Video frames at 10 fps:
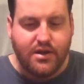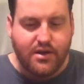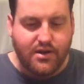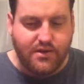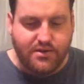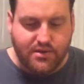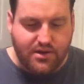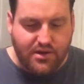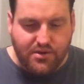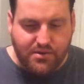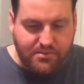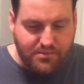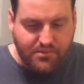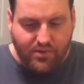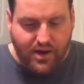And this is another
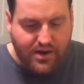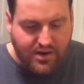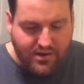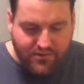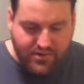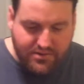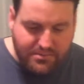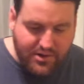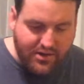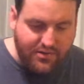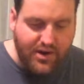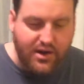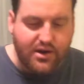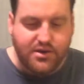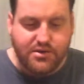great idea for this particular
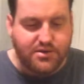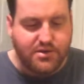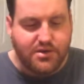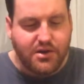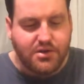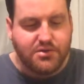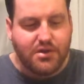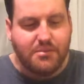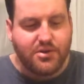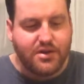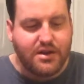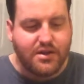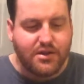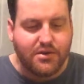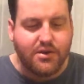rig. You could use almost any
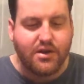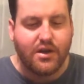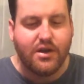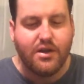little hook.